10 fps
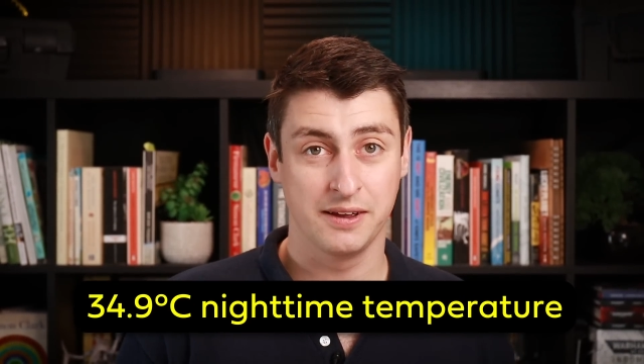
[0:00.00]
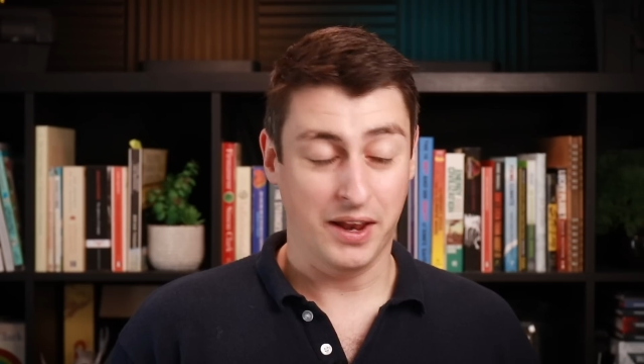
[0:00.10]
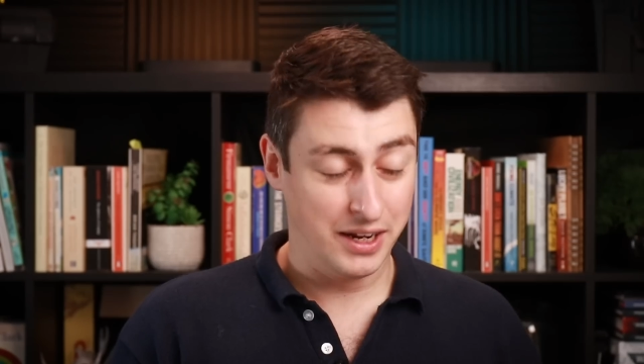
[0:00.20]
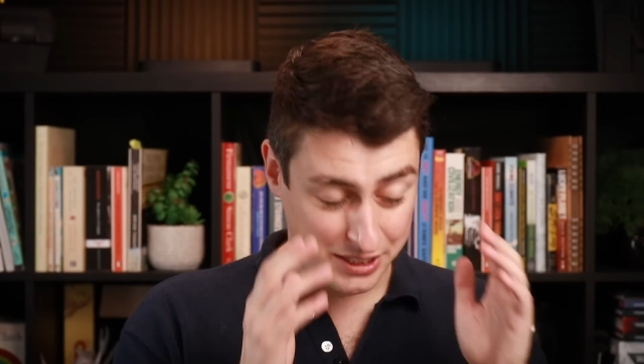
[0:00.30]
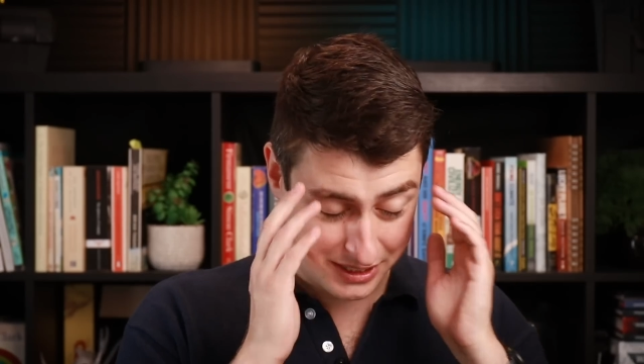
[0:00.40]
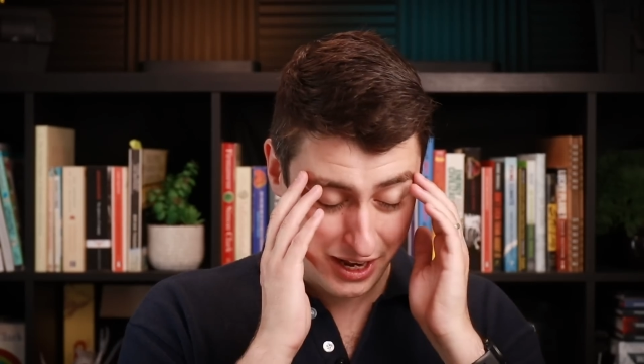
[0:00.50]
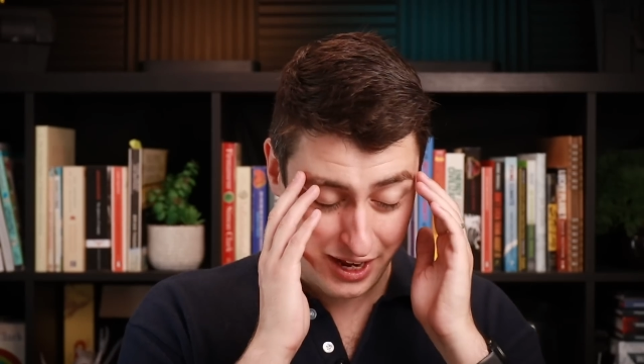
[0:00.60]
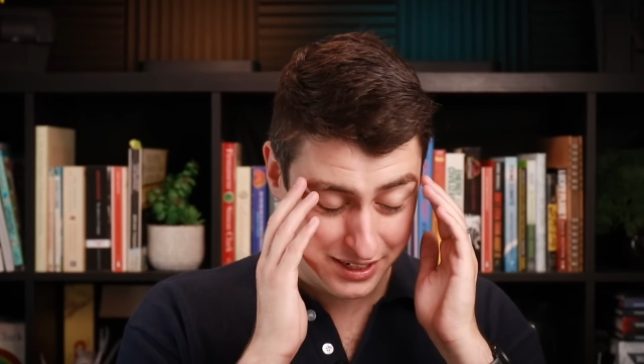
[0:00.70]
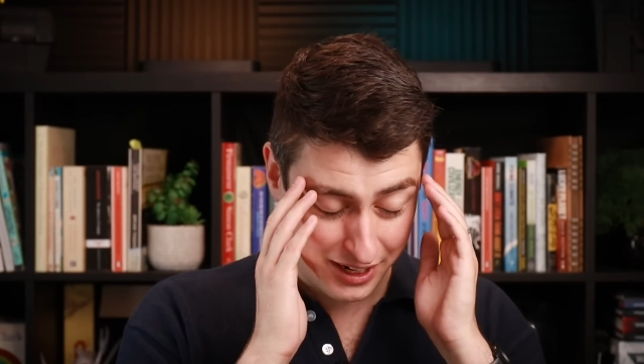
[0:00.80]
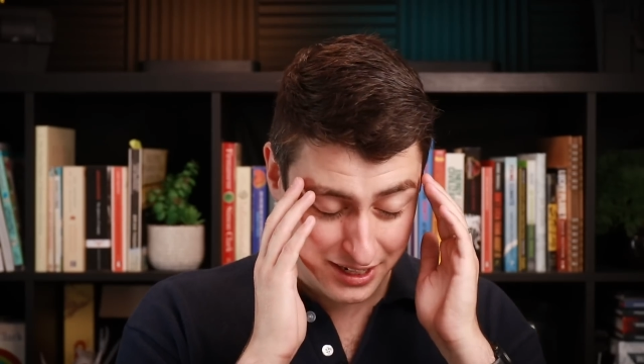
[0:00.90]
And I just,
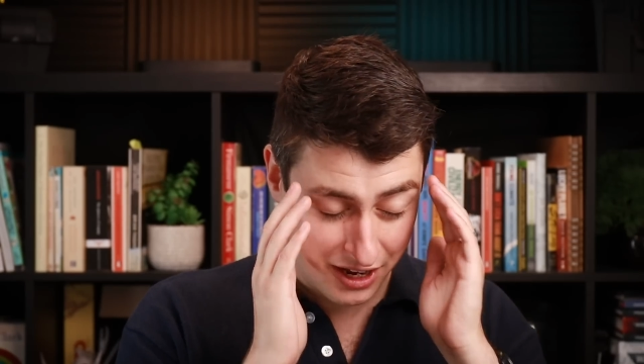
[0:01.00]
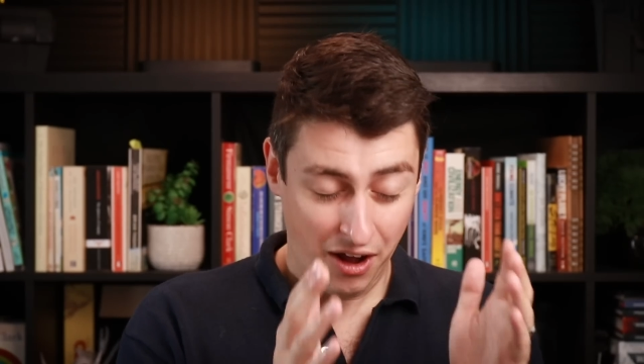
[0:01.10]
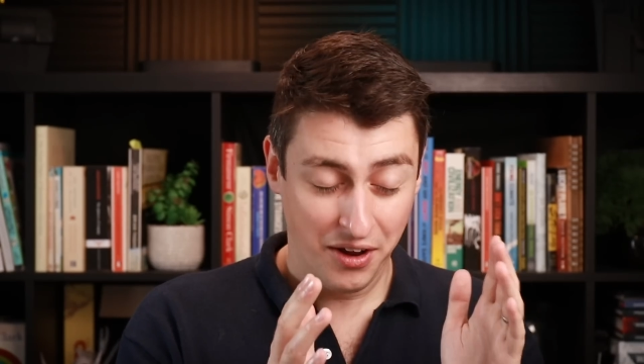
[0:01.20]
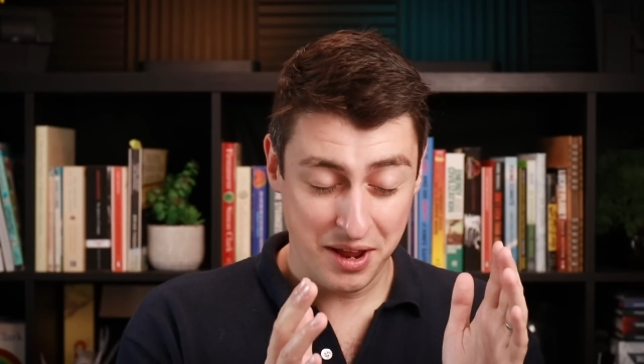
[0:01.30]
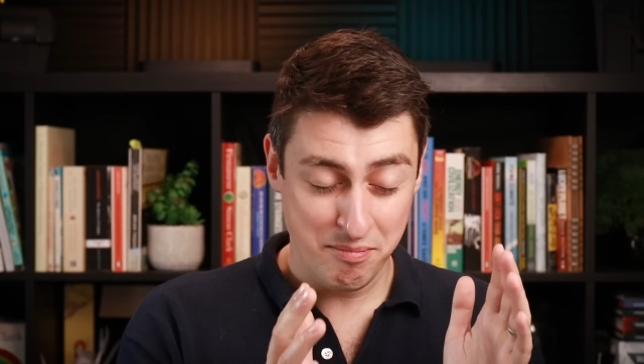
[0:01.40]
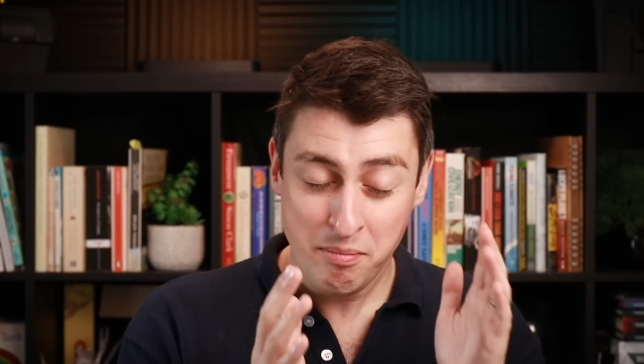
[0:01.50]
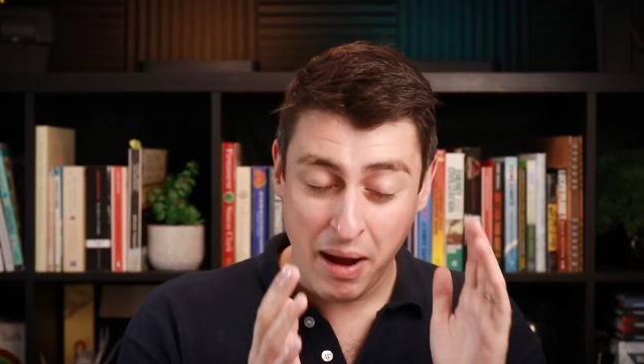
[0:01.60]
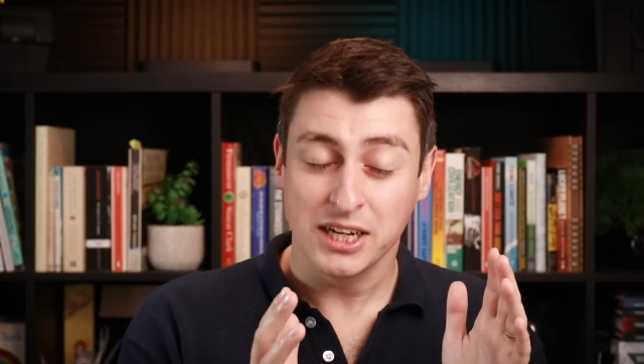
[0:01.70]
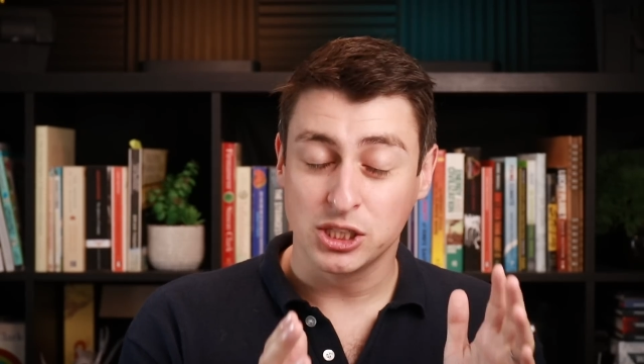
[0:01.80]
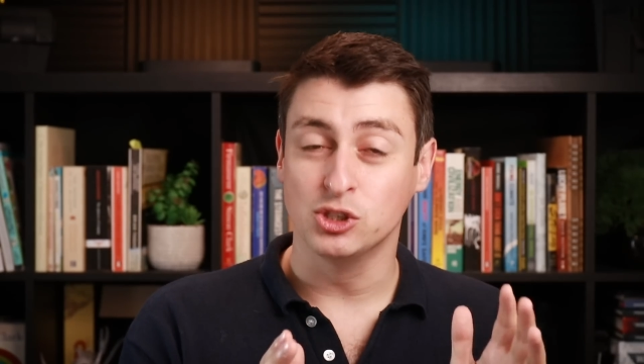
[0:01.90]
I, I can't
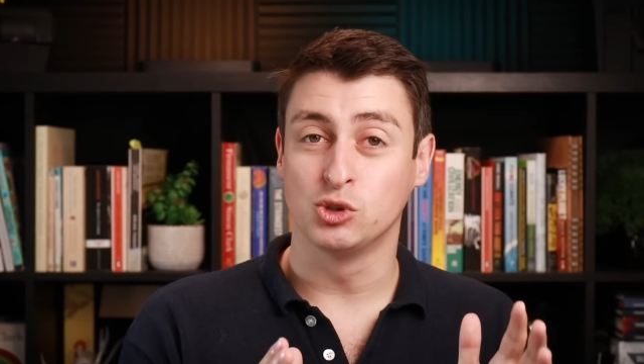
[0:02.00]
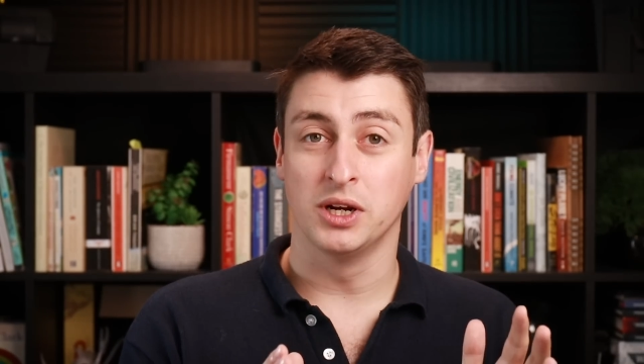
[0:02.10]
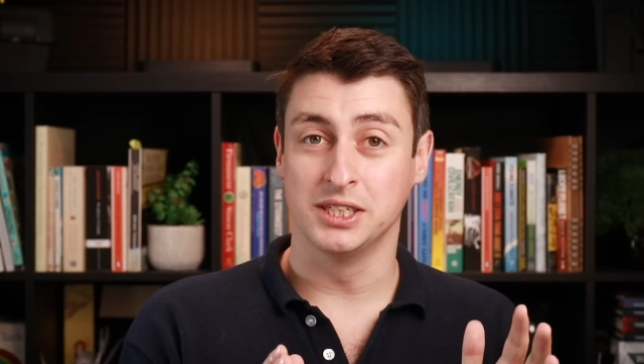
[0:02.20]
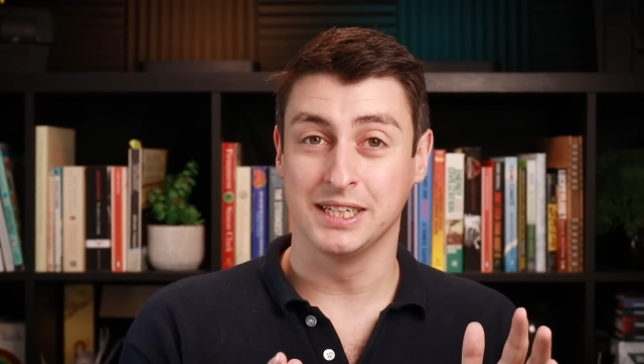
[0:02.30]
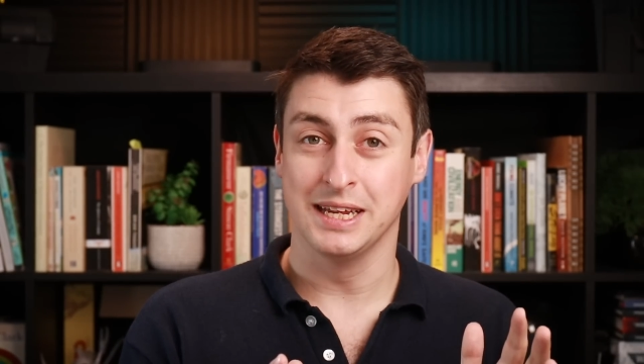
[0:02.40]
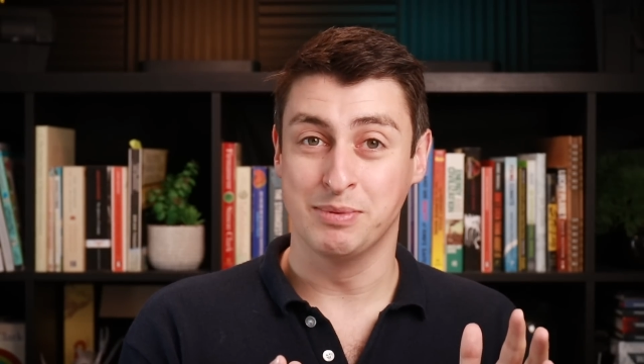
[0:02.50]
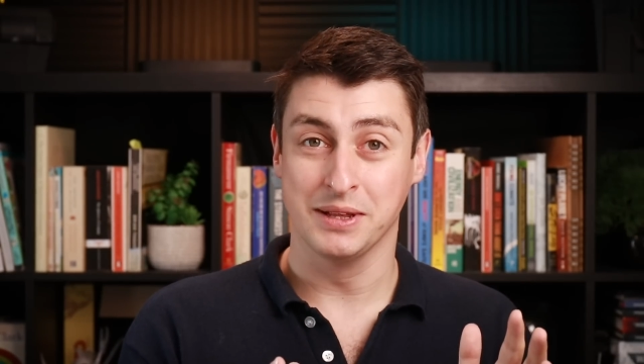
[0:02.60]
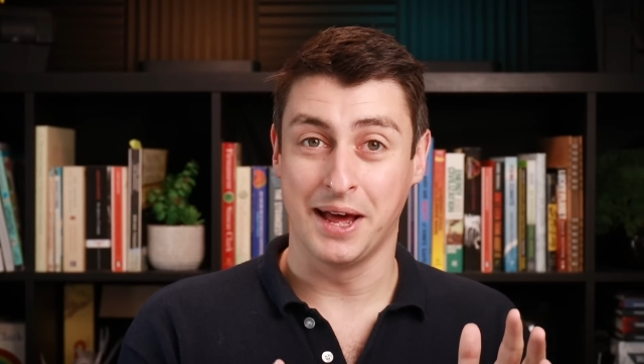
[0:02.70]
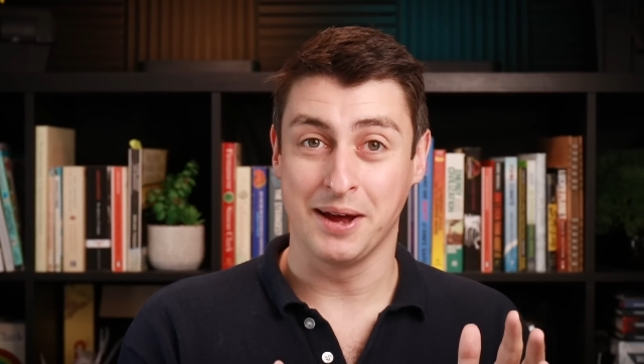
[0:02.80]
imagine trying to sleep in